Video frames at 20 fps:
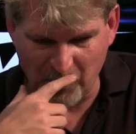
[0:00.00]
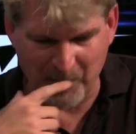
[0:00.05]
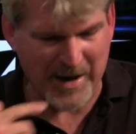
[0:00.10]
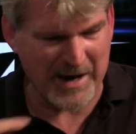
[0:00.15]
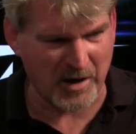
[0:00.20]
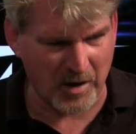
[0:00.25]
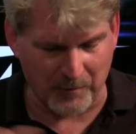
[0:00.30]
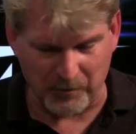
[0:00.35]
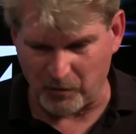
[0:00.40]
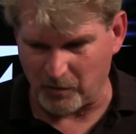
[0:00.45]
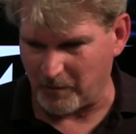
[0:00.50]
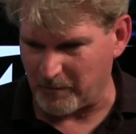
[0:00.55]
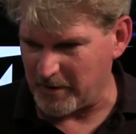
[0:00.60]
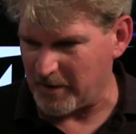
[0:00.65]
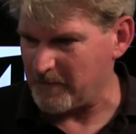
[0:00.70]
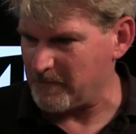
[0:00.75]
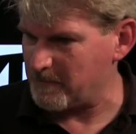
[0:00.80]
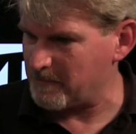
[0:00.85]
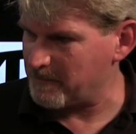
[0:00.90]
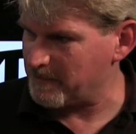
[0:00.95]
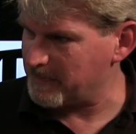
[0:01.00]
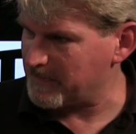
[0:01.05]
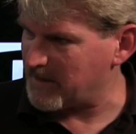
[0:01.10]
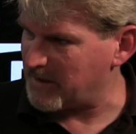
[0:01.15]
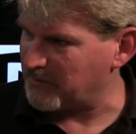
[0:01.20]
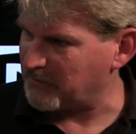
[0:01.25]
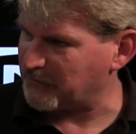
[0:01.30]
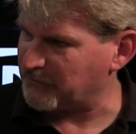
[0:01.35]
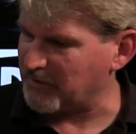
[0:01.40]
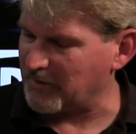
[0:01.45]
back up a little bit,
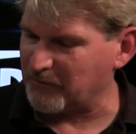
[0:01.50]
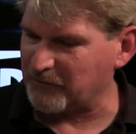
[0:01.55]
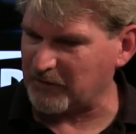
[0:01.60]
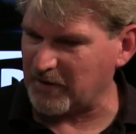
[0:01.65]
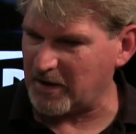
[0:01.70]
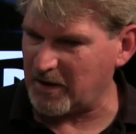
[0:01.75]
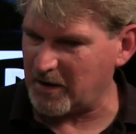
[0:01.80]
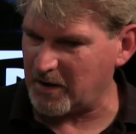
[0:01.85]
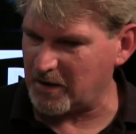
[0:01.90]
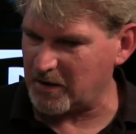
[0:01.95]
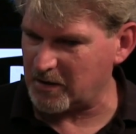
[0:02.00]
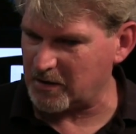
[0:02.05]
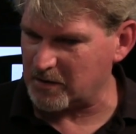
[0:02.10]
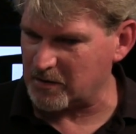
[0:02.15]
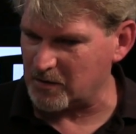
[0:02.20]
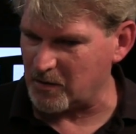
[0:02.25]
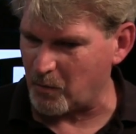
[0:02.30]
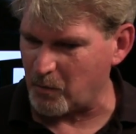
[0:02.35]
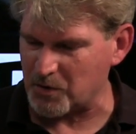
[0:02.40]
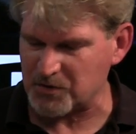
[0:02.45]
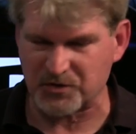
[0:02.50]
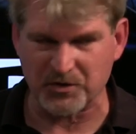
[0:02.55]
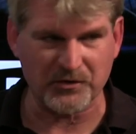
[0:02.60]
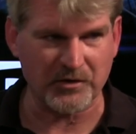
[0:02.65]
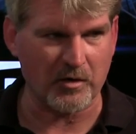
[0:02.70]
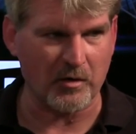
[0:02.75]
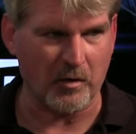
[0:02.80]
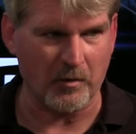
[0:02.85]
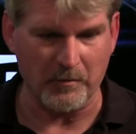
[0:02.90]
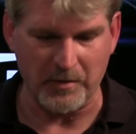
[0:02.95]
and instead of saying you know what should the
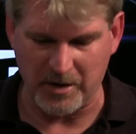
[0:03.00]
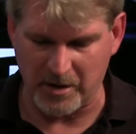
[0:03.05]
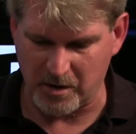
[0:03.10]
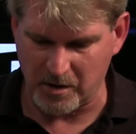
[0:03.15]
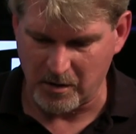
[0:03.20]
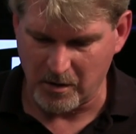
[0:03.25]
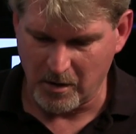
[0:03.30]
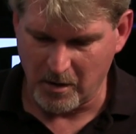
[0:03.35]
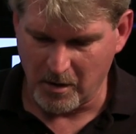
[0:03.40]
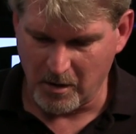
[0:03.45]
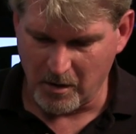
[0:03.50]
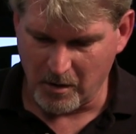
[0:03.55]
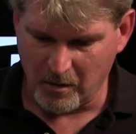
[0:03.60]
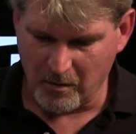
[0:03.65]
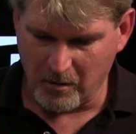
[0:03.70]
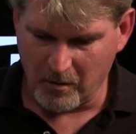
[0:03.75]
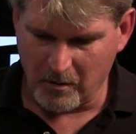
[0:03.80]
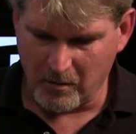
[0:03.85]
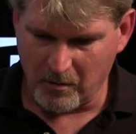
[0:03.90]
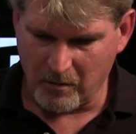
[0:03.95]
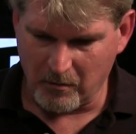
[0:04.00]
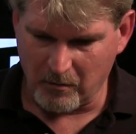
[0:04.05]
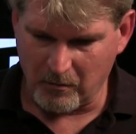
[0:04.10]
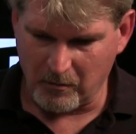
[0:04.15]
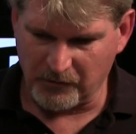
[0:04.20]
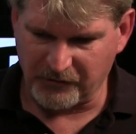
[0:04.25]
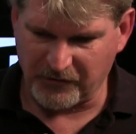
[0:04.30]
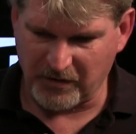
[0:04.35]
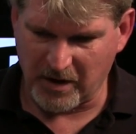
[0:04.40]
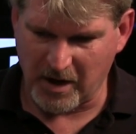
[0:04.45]
goal be,
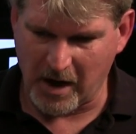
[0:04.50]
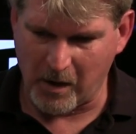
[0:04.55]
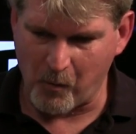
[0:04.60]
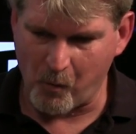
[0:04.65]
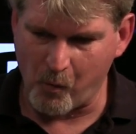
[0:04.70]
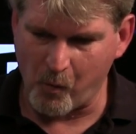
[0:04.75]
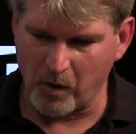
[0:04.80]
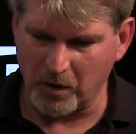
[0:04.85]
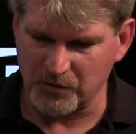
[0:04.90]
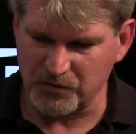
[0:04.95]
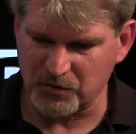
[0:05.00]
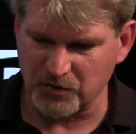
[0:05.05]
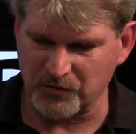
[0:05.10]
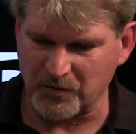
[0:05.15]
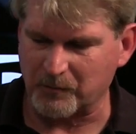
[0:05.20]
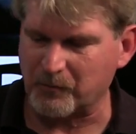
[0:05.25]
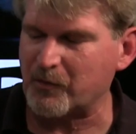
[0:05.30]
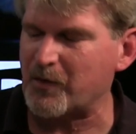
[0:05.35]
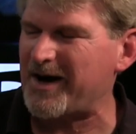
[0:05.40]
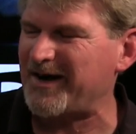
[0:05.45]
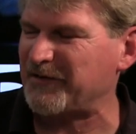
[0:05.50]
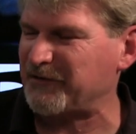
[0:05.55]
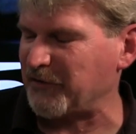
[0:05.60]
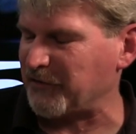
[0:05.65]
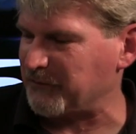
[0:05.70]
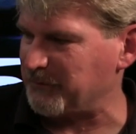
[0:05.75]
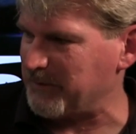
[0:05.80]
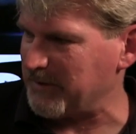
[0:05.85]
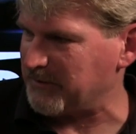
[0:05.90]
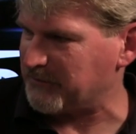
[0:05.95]
we'll say how what should the
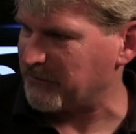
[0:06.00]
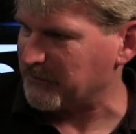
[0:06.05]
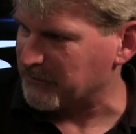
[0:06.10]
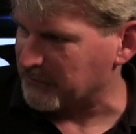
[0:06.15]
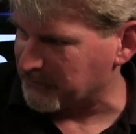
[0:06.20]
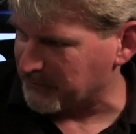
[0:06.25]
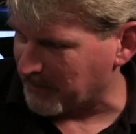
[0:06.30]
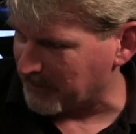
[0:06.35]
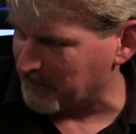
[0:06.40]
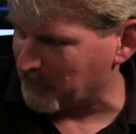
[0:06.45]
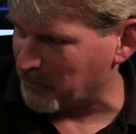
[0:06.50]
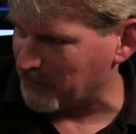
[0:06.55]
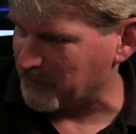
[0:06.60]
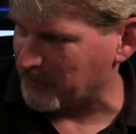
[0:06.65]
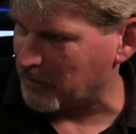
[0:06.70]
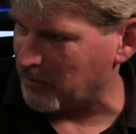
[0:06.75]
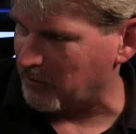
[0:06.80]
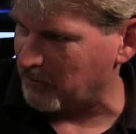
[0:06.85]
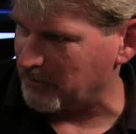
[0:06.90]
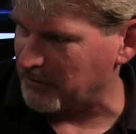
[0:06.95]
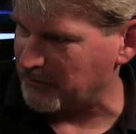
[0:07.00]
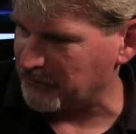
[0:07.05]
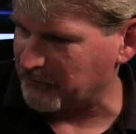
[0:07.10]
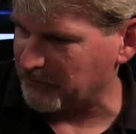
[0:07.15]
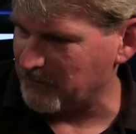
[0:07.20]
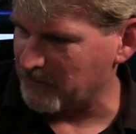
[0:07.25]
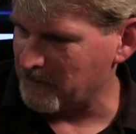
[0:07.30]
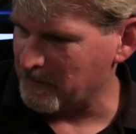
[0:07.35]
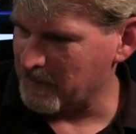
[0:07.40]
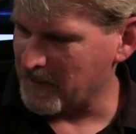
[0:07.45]
process be to determine what the goal is.
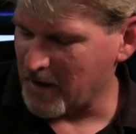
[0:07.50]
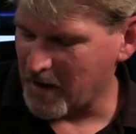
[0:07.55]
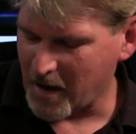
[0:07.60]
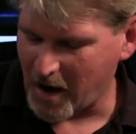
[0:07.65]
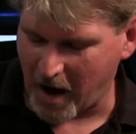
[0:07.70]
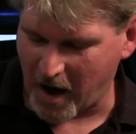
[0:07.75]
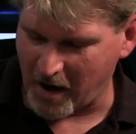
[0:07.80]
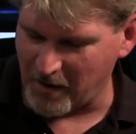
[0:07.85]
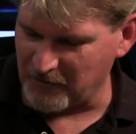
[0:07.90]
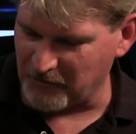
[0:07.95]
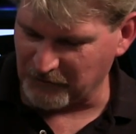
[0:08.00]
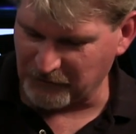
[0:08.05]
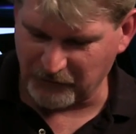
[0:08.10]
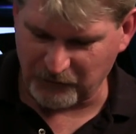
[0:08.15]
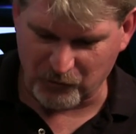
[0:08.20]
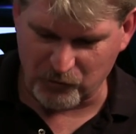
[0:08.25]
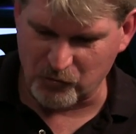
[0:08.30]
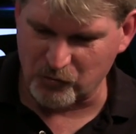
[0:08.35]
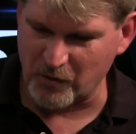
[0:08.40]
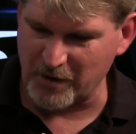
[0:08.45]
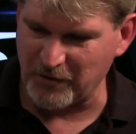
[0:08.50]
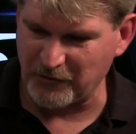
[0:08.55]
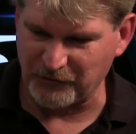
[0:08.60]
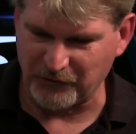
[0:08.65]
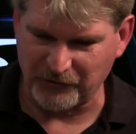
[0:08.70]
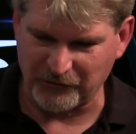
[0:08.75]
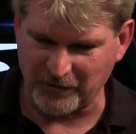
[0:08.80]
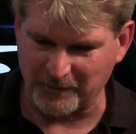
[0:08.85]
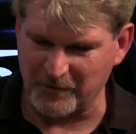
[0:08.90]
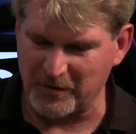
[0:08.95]
I, this is
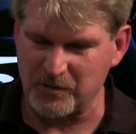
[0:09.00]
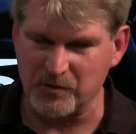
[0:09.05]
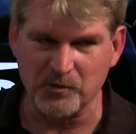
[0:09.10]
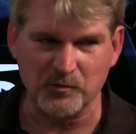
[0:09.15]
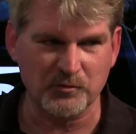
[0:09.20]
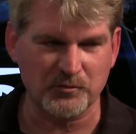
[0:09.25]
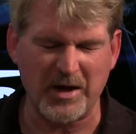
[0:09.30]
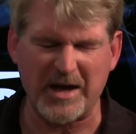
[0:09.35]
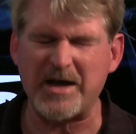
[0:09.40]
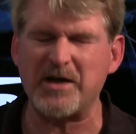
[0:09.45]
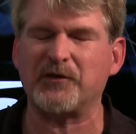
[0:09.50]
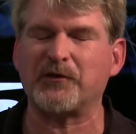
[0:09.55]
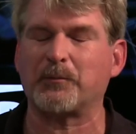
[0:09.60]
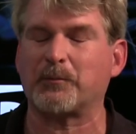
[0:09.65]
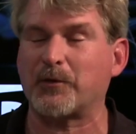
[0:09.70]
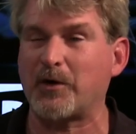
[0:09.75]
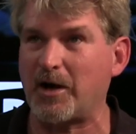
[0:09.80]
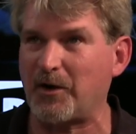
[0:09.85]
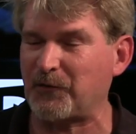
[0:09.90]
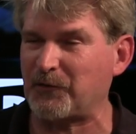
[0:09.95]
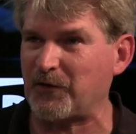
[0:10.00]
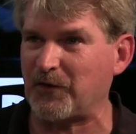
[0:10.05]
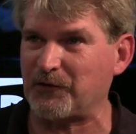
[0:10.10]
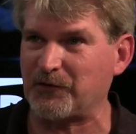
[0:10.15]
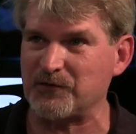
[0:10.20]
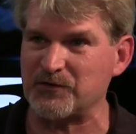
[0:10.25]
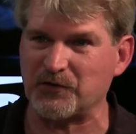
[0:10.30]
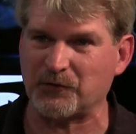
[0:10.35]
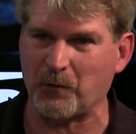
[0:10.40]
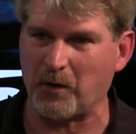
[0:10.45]
crazy. Somebody who hates process
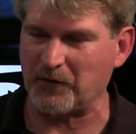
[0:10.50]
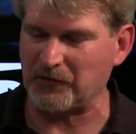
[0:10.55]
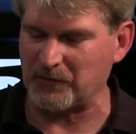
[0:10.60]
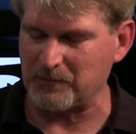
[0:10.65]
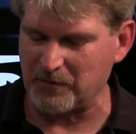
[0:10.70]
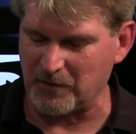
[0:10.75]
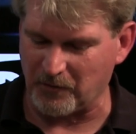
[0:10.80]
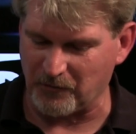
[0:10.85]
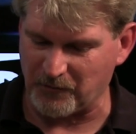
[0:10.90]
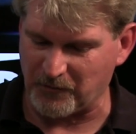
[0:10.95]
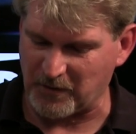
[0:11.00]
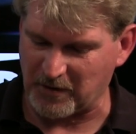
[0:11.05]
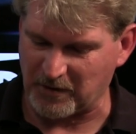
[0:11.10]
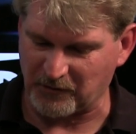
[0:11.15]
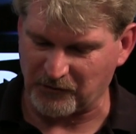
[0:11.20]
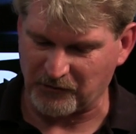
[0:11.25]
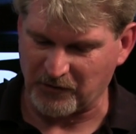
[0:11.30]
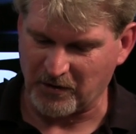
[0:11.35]
and just wants to build things